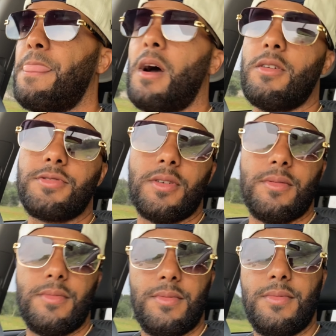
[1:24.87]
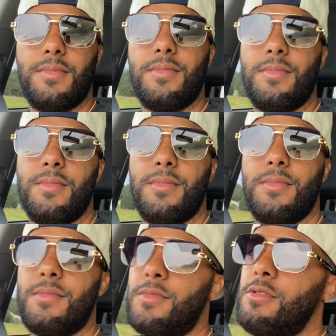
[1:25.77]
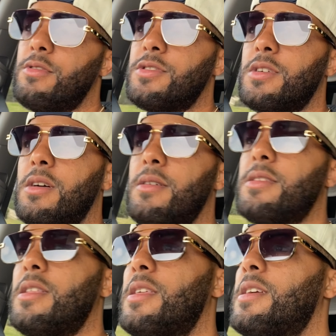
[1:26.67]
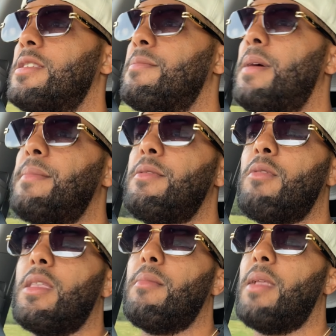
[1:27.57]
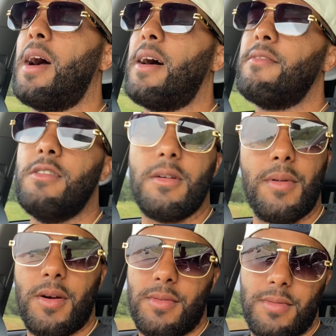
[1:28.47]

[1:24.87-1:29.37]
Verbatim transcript: Also, you can just come hit the link and debate me while I'm live. Look, bro.